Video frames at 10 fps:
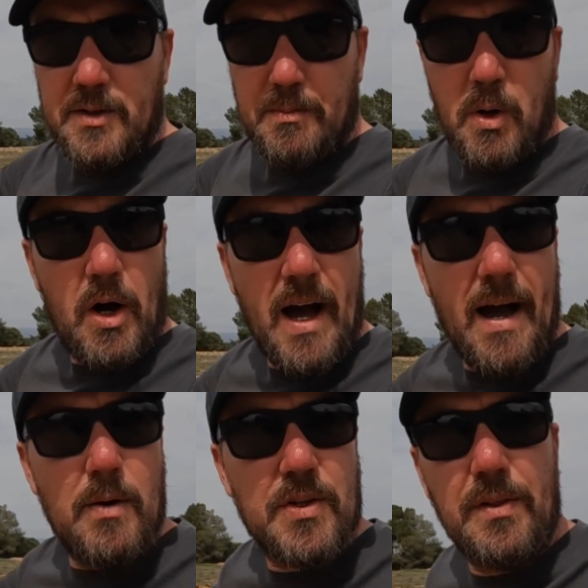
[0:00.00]
some more
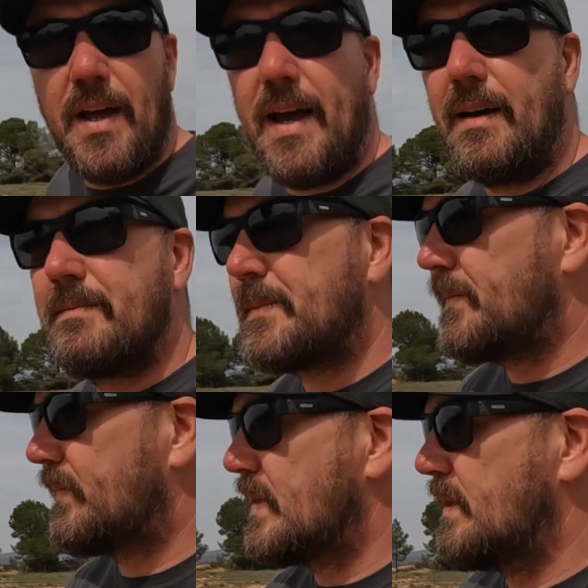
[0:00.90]
housing there.
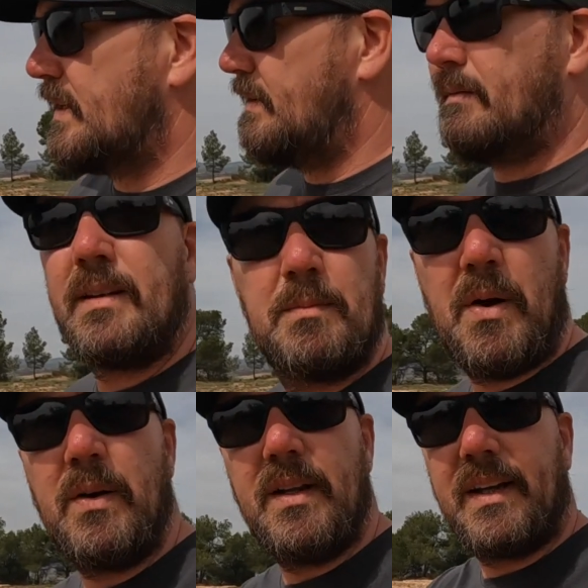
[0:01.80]

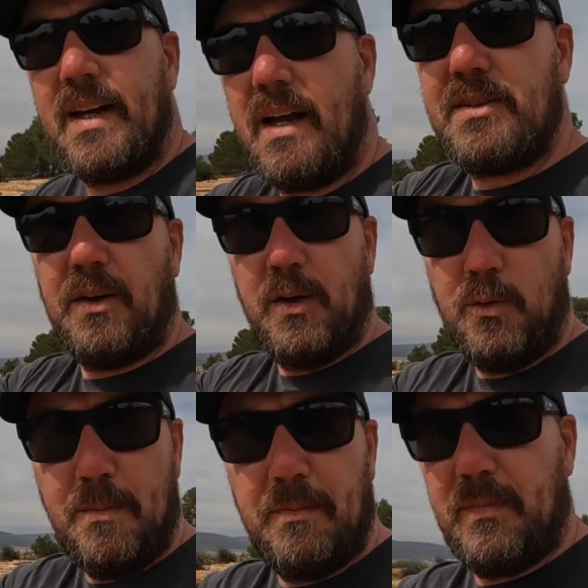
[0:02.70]
Apparently the castle, the
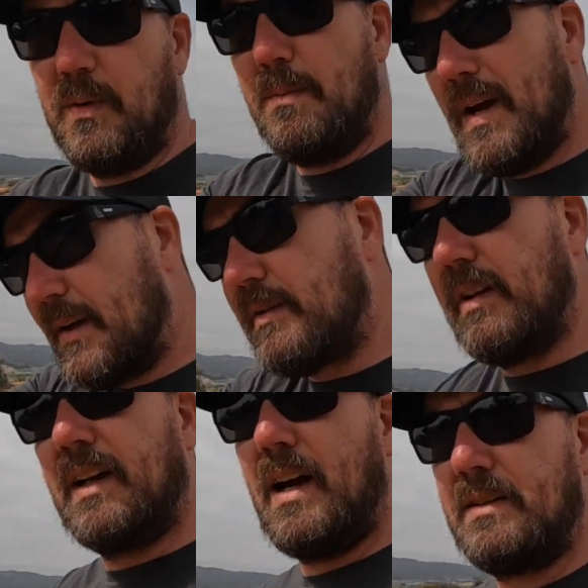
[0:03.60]
remains of
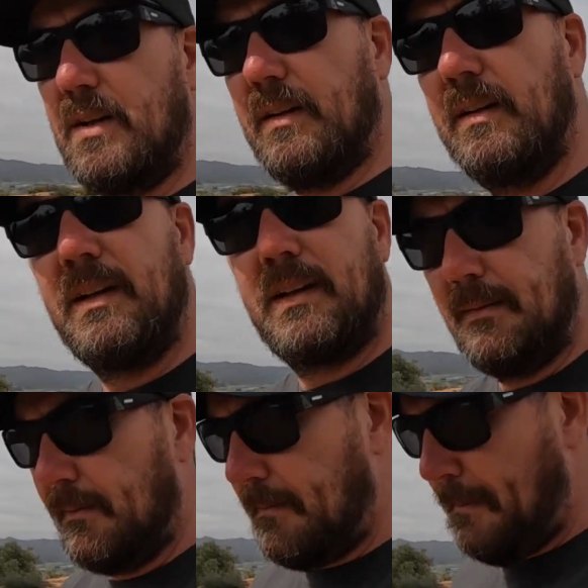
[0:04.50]
the castle
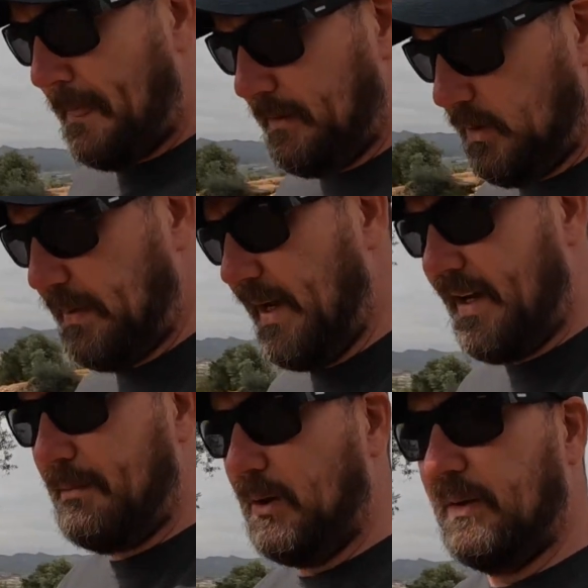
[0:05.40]
are up
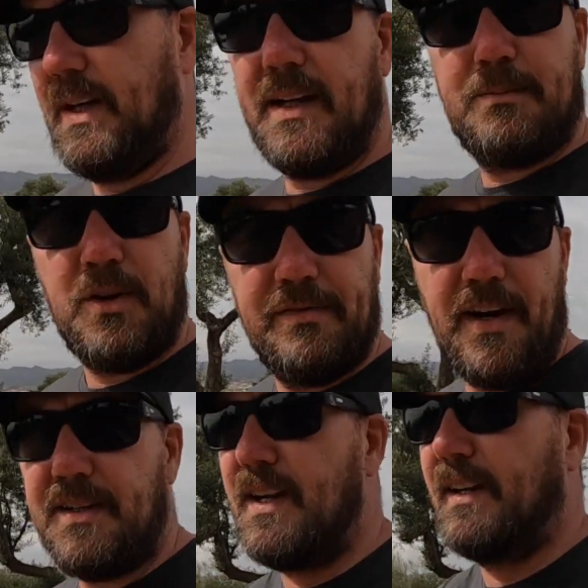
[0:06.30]
here, but yeah, it's pretty
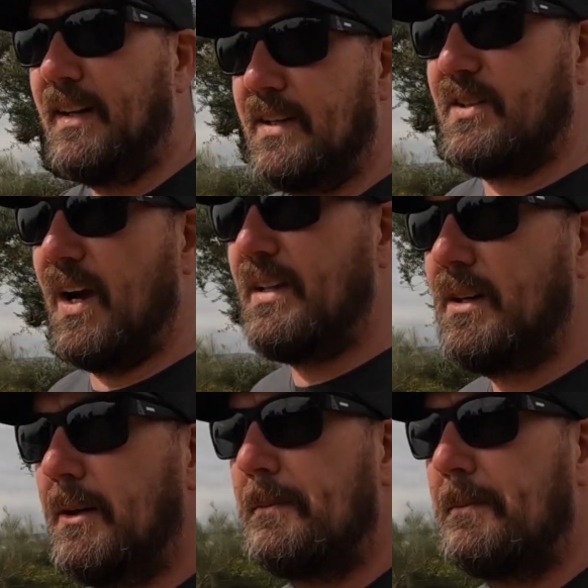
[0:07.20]
fascinating, this site.